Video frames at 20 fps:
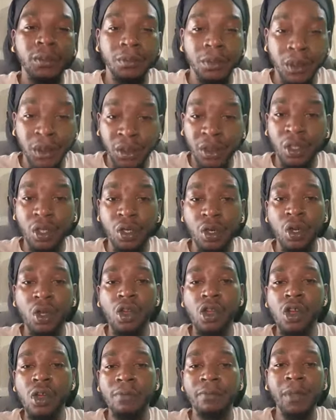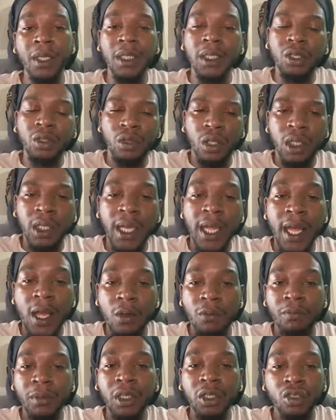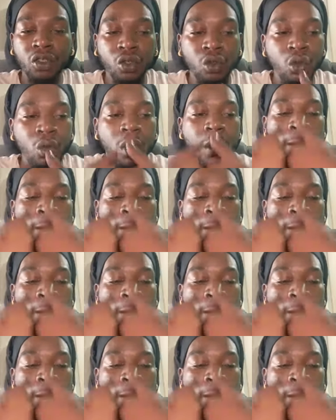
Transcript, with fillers: bestowed on me to allow me to